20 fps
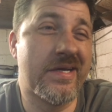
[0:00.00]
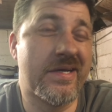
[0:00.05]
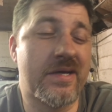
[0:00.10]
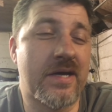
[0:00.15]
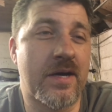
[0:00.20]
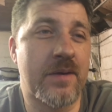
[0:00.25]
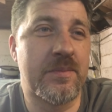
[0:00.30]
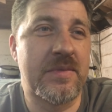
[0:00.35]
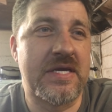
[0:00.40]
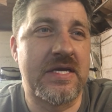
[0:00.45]

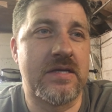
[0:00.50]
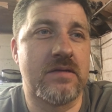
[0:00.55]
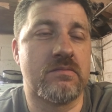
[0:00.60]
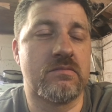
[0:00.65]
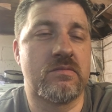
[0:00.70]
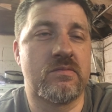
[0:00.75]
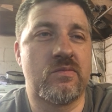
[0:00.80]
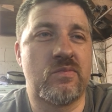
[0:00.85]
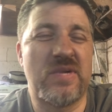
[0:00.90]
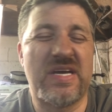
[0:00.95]
I
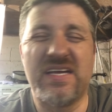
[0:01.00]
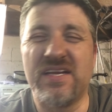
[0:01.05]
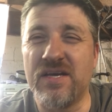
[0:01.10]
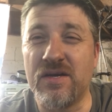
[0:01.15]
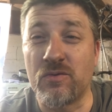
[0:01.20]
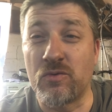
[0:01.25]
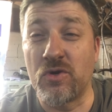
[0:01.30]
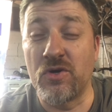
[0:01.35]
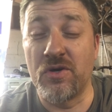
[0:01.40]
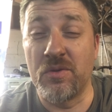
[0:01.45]
mean, it
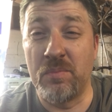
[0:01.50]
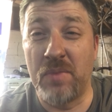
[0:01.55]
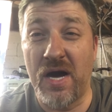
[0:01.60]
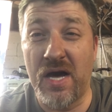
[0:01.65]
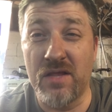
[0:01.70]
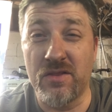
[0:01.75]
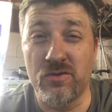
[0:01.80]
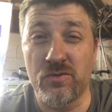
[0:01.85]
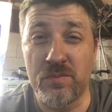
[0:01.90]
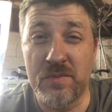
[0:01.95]
didn't really
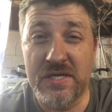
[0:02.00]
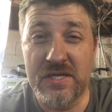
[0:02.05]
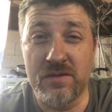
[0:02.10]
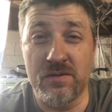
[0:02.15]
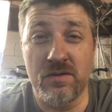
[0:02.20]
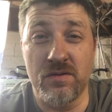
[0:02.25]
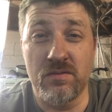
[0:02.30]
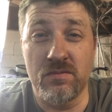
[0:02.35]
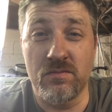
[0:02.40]
bother me,